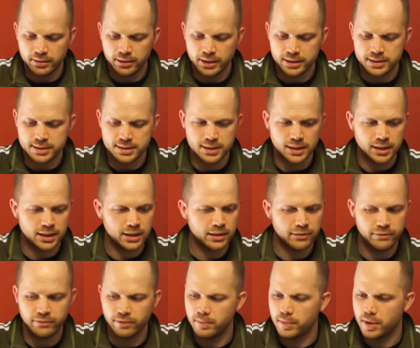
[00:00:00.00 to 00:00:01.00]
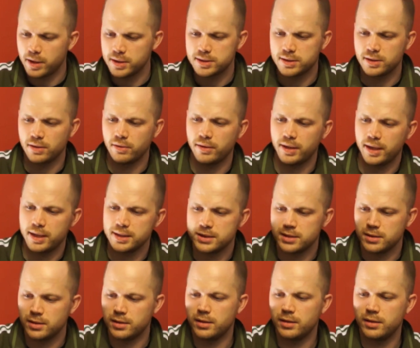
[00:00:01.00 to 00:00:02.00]
let's say if a monster has
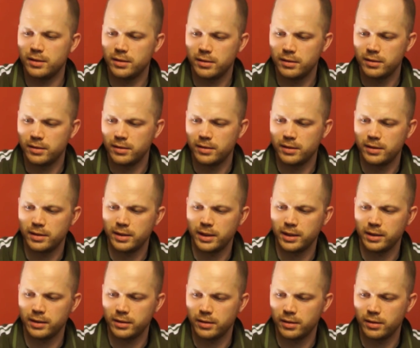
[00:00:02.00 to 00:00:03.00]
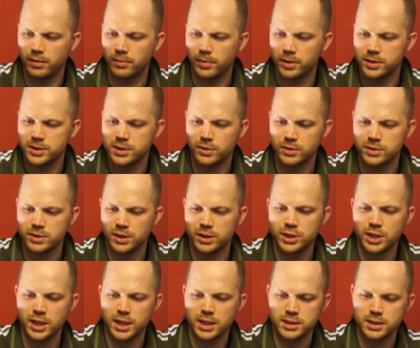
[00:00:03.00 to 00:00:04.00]
a monster
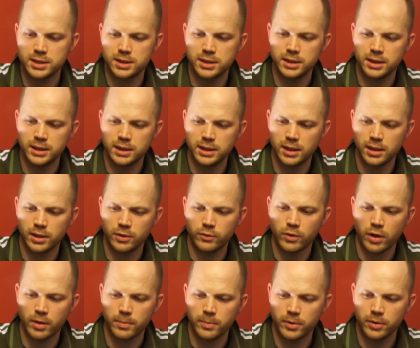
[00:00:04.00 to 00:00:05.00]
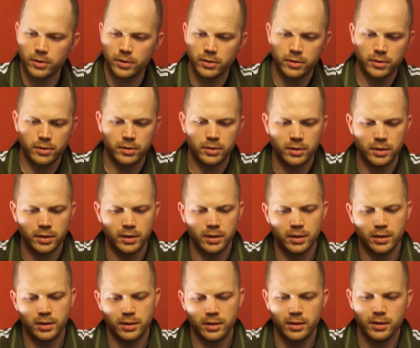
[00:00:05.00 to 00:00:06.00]
such as the Grubber,
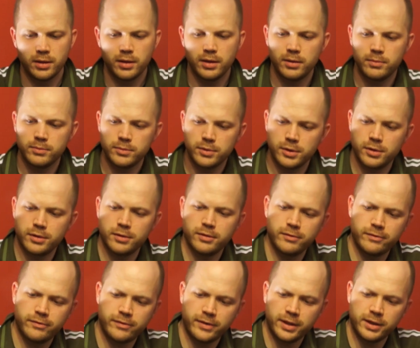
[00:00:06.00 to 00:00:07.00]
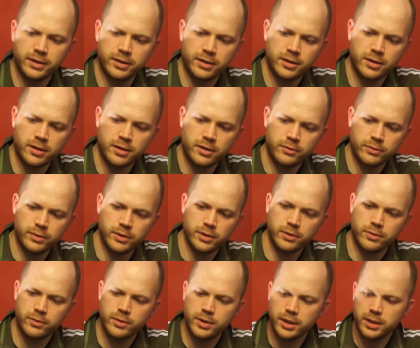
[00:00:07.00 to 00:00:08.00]
I'm gonna find the card real
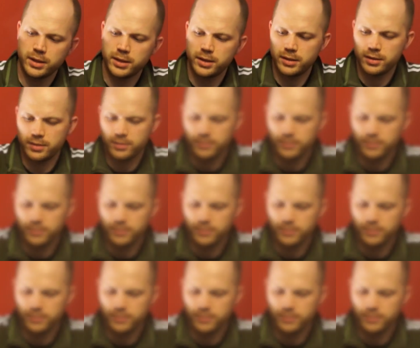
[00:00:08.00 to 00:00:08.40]
quick.